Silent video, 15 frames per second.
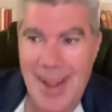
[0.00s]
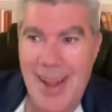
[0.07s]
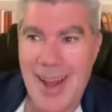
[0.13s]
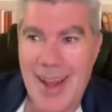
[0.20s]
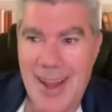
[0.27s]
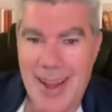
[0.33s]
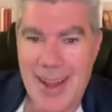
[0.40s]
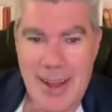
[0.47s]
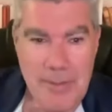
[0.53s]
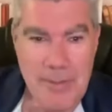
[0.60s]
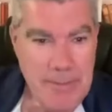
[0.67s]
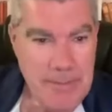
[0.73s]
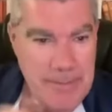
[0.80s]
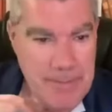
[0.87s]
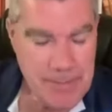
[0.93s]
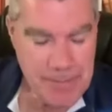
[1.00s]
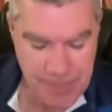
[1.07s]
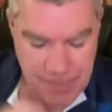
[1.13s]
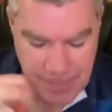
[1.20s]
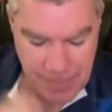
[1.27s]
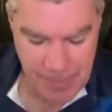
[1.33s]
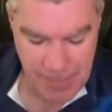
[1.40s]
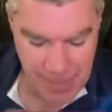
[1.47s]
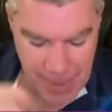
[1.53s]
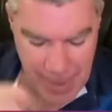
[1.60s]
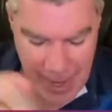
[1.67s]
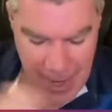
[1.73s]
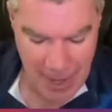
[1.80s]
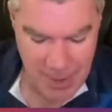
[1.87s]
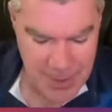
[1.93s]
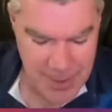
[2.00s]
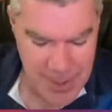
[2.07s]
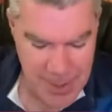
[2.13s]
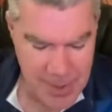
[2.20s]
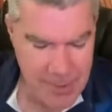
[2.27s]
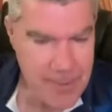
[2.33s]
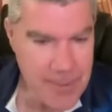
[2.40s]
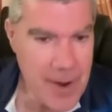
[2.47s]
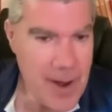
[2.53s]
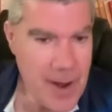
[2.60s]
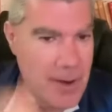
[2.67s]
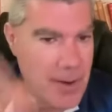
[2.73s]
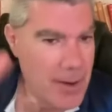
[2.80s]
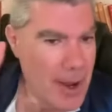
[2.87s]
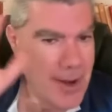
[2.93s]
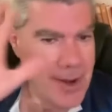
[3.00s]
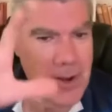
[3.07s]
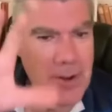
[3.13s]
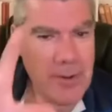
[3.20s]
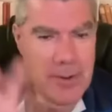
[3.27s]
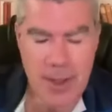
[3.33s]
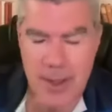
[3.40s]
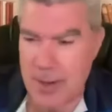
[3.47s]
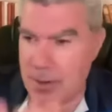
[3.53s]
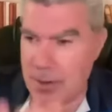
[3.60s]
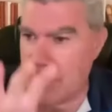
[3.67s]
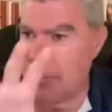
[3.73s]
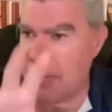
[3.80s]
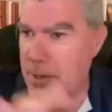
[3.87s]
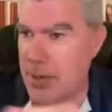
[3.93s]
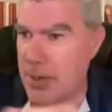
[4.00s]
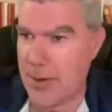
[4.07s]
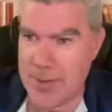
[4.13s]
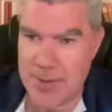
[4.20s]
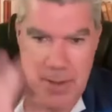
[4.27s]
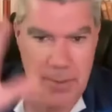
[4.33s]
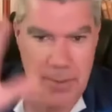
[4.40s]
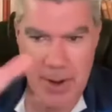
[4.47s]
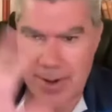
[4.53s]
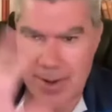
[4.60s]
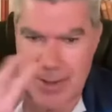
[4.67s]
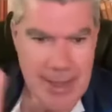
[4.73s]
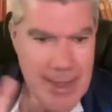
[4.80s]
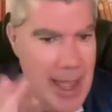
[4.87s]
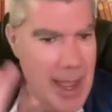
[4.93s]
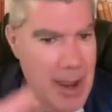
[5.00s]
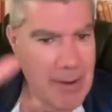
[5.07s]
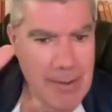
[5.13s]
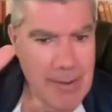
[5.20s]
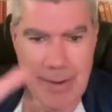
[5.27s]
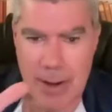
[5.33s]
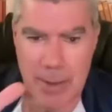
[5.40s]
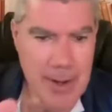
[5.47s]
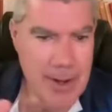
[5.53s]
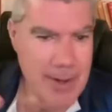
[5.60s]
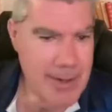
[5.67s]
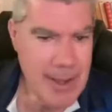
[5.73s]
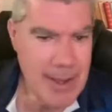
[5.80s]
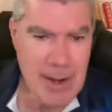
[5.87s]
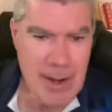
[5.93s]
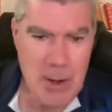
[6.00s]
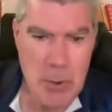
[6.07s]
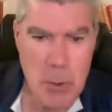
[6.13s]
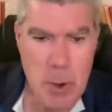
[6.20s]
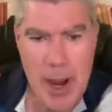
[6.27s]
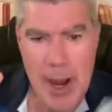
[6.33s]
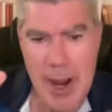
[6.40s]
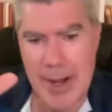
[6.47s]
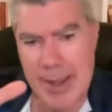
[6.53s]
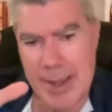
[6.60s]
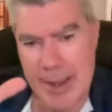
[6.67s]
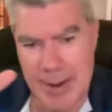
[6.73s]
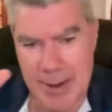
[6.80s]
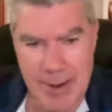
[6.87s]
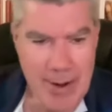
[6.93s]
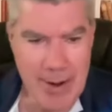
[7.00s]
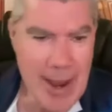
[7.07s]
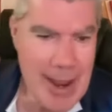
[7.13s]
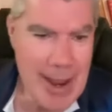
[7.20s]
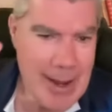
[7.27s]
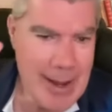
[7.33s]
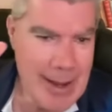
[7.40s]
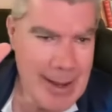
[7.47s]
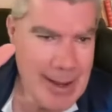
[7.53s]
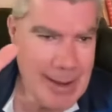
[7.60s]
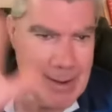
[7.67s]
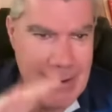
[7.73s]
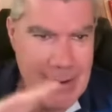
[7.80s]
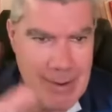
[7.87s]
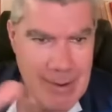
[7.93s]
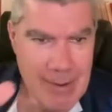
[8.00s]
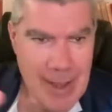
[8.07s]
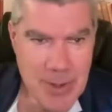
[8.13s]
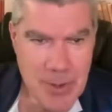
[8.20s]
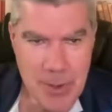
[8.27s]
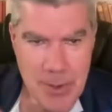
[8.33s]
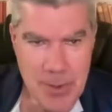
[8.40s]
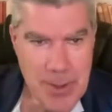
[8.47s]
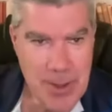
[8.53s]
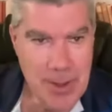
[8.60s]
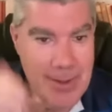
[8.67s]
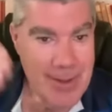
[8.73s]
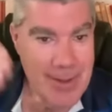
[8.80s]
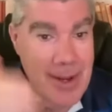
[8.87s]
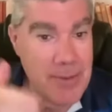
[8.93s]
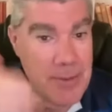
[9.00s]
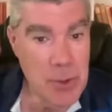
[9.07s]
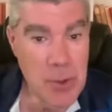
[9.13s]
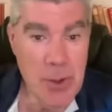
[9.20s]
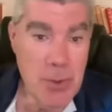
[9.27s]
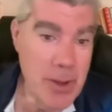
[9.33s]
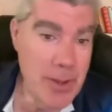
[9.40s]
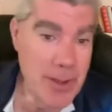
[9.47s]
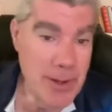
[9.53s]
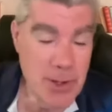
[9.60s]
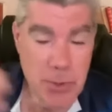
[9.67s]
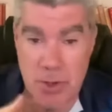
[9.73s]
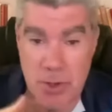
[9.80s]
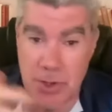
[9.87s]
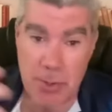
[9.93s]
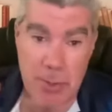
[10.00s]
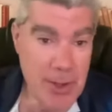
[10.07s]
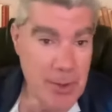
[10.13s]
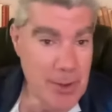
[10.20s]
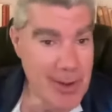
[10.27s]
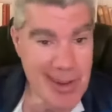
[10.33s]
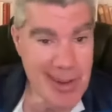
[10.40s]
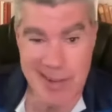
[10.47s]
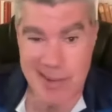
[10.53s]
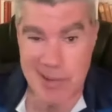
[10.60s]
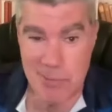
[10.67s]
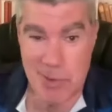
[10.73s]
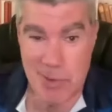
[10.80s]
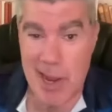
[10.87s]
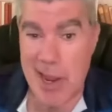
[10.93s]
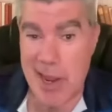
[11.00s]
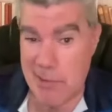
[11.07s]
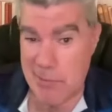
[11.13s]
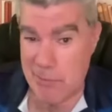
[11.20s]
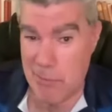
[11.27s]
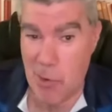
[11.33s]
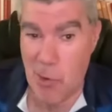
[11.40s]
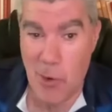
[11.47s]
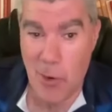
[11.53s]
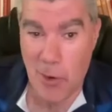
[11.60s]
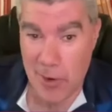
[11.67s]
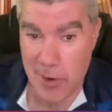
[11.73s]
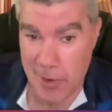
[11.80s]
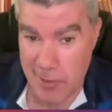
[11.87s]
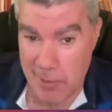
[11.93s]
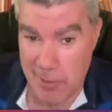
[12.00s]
um, how is he going to fare? I know the cryptocurrency market's down and everybody's whining and crying and all that sort of thing. Instead of doing what they're supposed to be doing, is buying more.